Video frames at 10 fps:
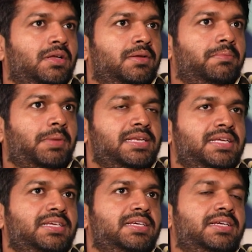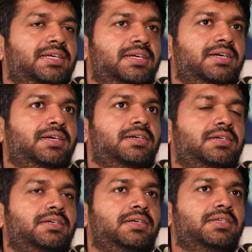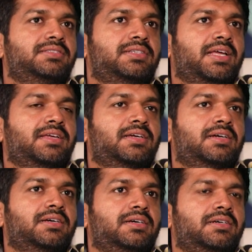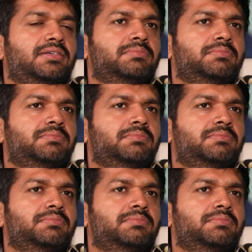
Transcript: money it's like the